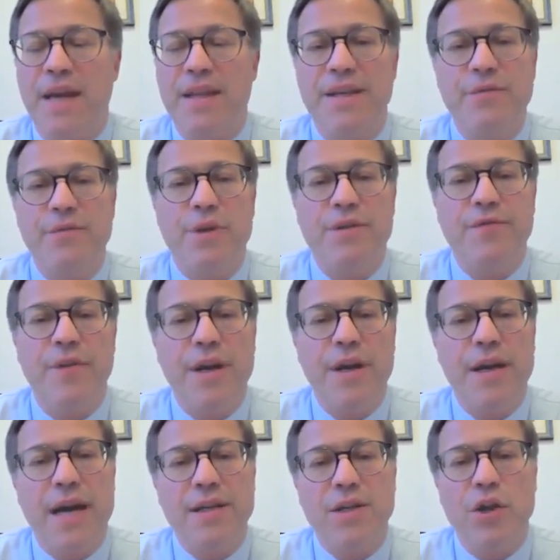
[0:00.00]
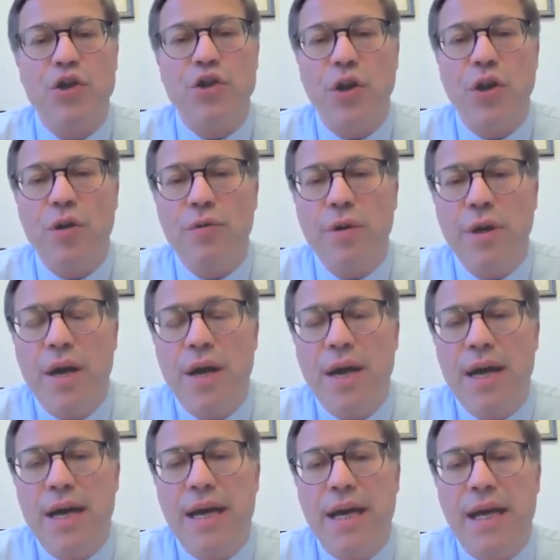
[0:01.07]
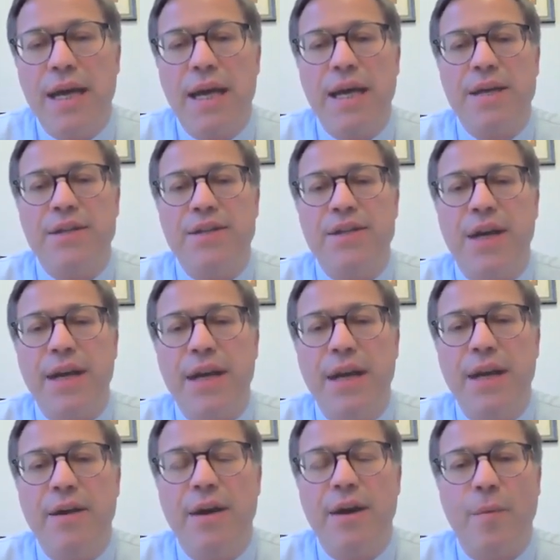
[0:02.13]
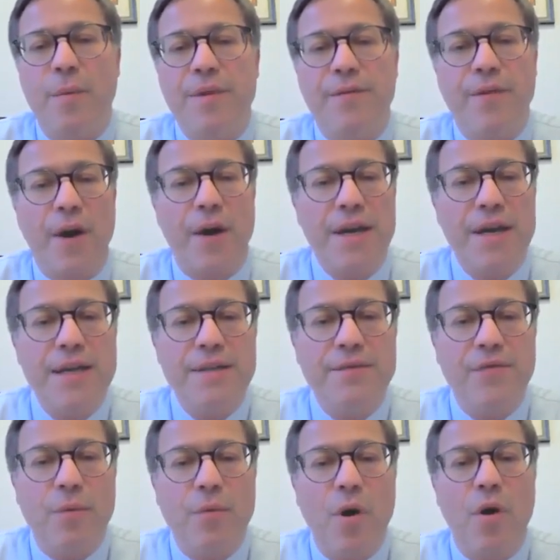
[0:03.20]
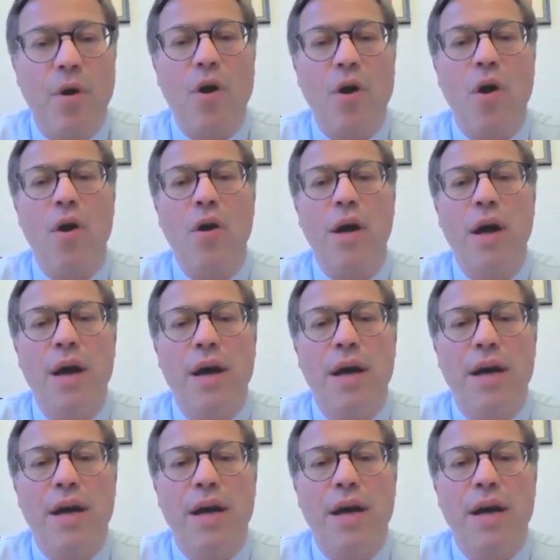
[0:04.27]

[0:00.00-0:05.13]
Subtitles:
And this was very nicely shown in a study from the Far East, from Hong Kong,